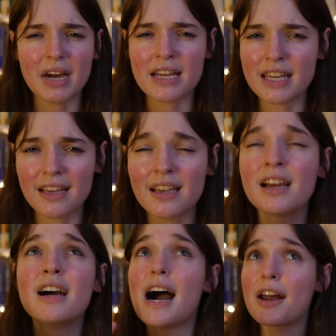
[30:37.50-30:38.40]
I think,
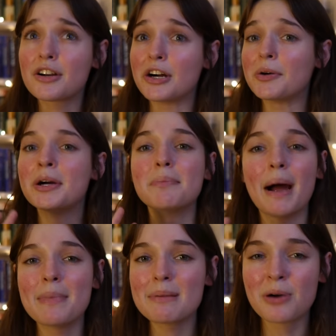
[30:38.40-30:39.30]
I don't know,
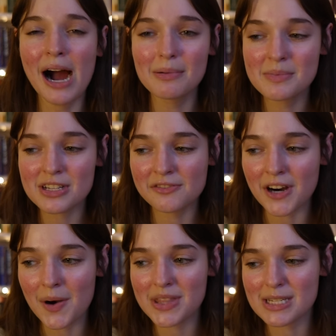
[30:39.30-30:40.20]
my main problem so
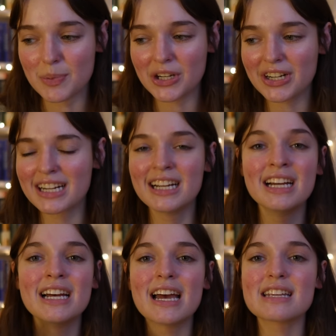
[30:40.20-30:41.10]
far with this book
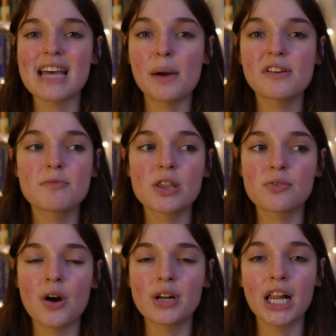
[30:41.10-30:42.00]
is that we've been
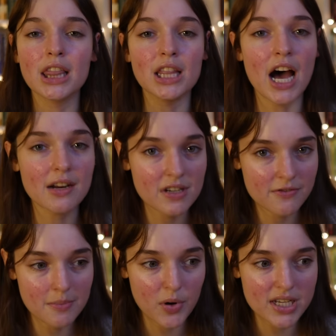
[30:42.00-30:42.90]
thrown a lot of
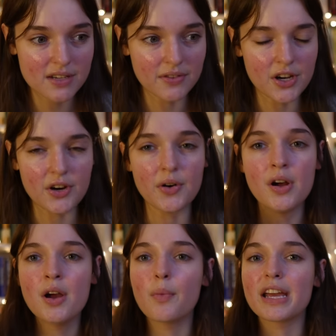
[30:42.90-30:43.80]
different points of view.
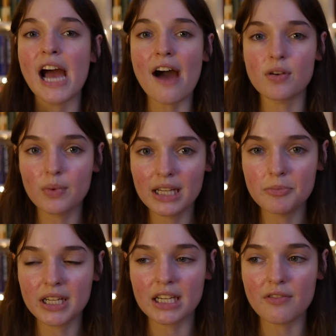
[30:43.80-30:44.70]
We haven't really
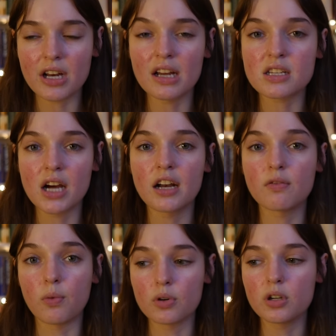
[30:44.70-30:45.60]
been given a ton
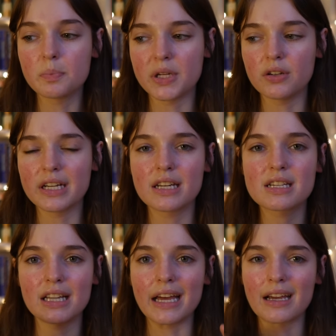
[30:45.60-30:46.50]
of world building
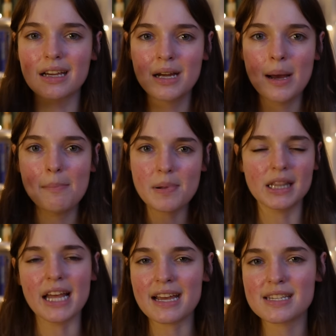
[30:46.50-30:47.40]
to, like,
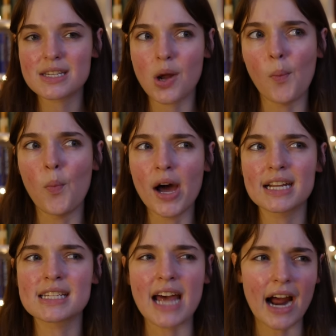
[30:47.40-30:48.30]
place what
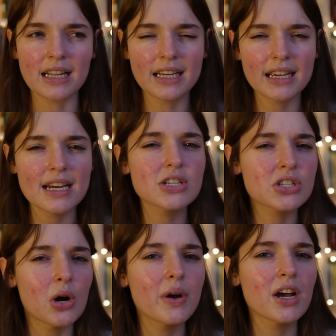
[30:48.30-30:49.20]
exactly is
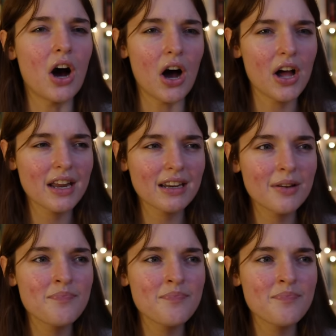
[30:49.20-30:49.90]
going on.